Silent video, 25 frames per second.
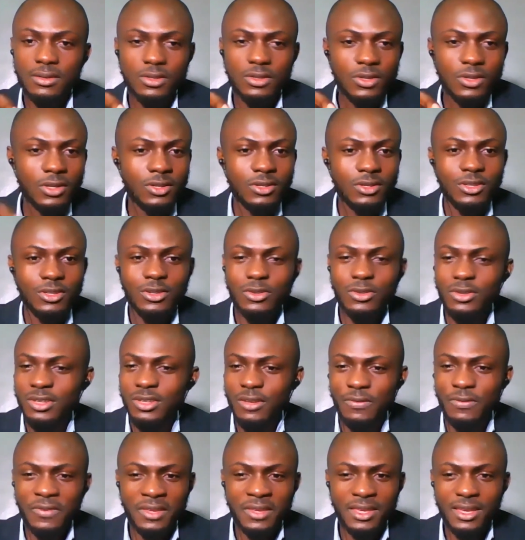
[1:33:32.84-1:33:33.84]
turn on your
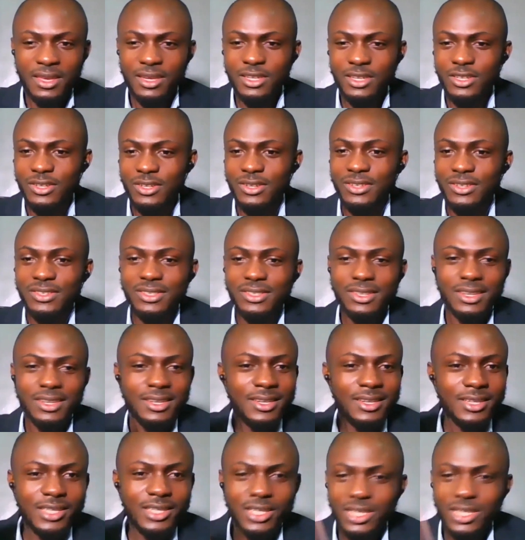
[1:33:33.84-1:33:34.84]
notifications,
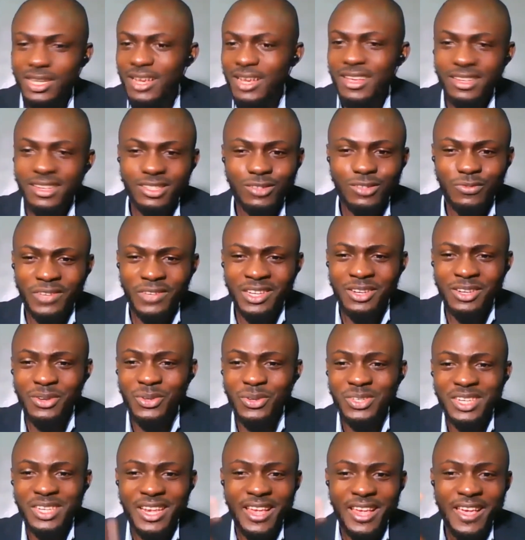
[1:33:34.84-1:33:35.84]
share his
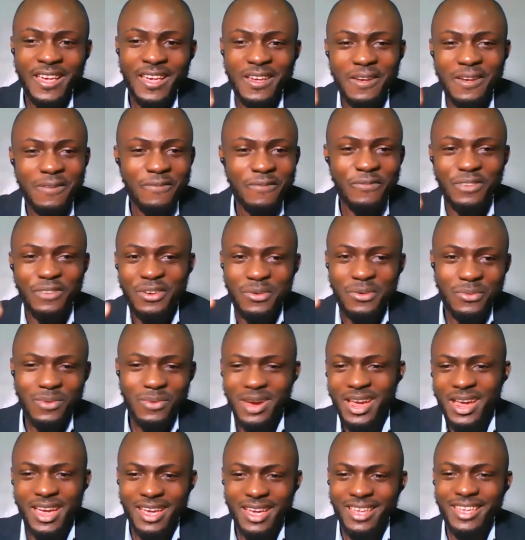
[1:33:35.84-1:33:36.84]
videos
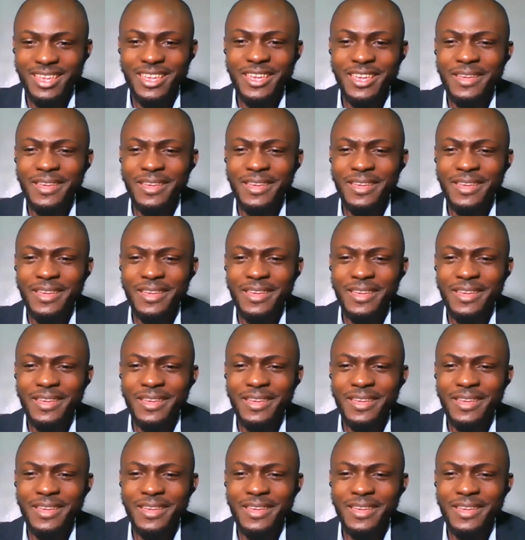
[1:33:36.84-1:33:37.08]
everywhere.